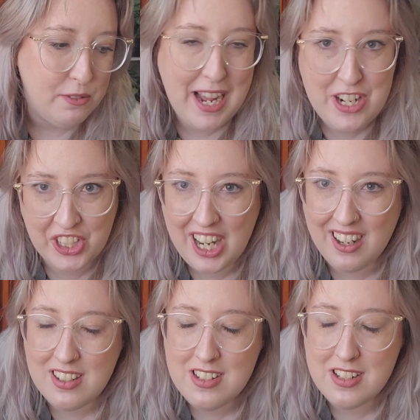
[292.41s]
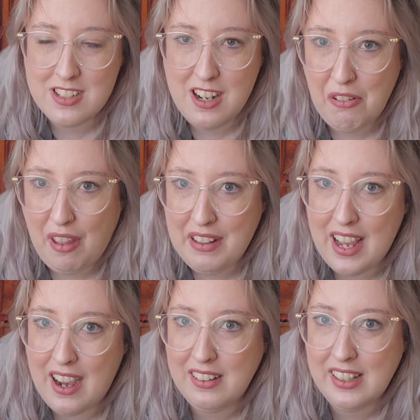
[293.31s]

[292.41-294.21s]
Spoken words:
magic cards and stuff like that.